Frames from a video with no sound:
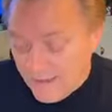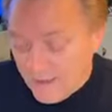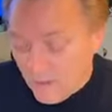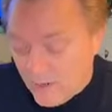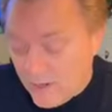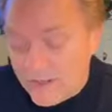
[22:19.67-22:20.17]

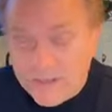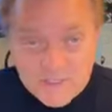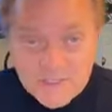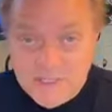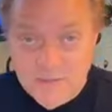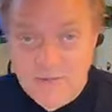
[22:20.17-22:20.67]
Well,
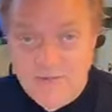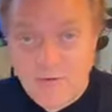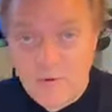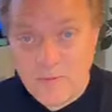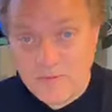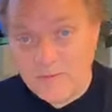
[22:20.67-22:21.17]
as I said
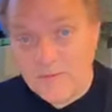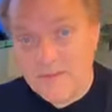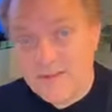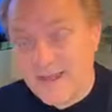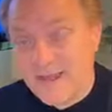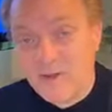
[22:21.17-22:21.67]
before, but
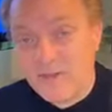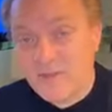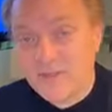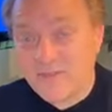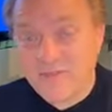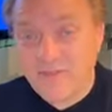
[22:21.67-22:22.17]
I don't
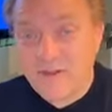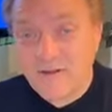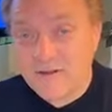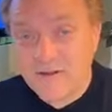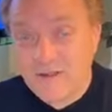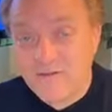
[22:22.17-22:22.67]
think
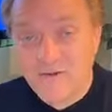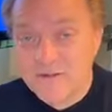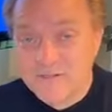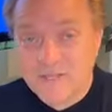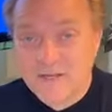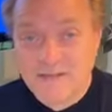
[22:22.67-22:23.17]
their governor
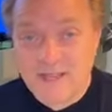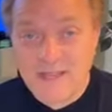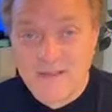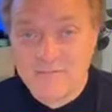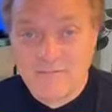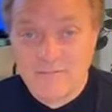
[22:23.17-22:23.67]
is going to
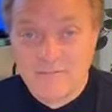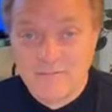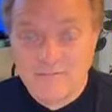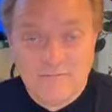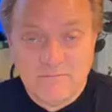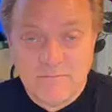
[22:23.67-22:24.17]
take
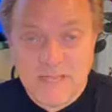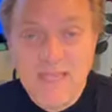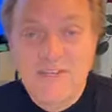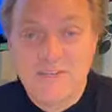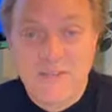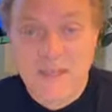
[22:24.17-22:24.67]

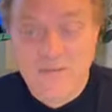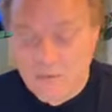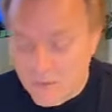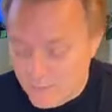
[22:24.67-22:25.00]
heed to that very